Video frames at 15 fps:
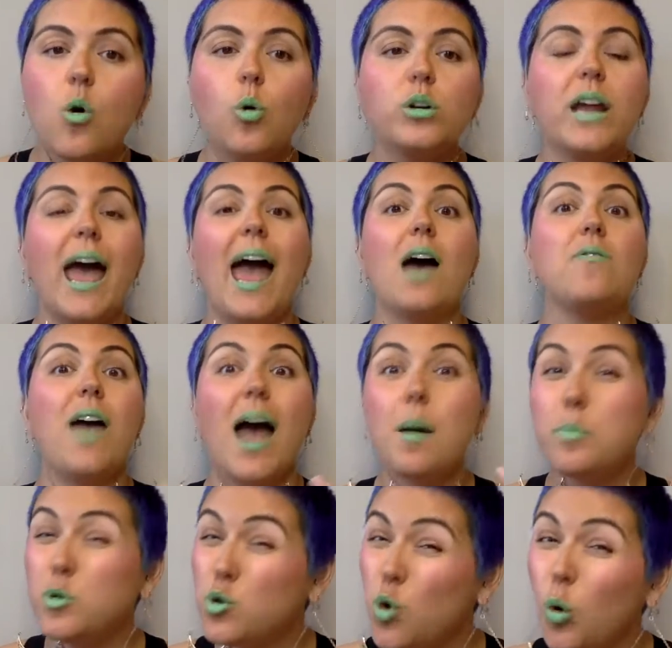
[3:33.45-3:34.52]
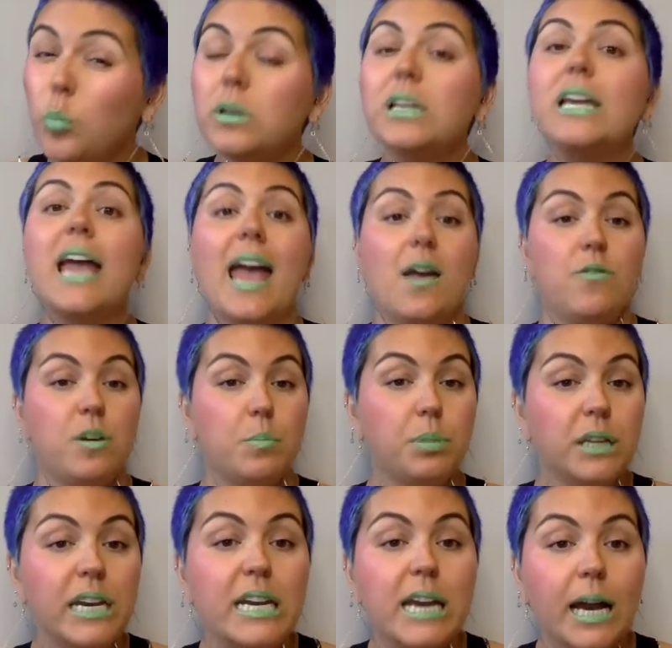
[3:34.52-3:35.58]
or to have abnormally heavy
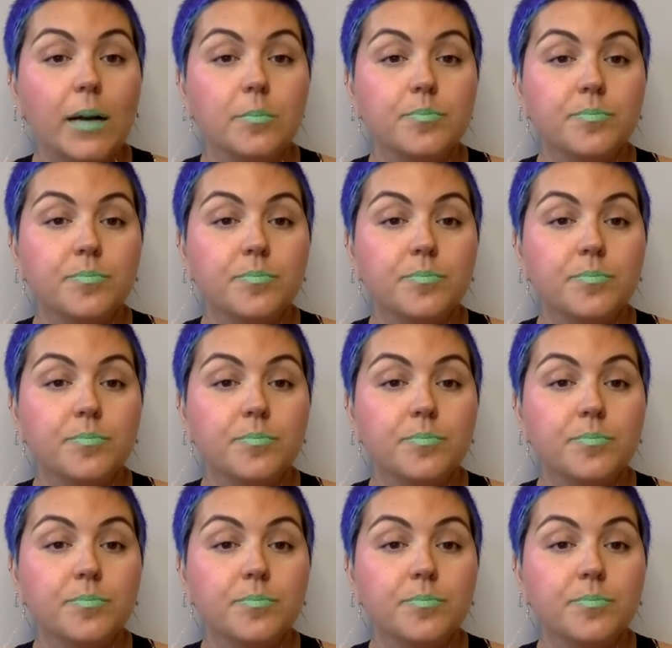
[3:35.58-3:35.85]
bleeding.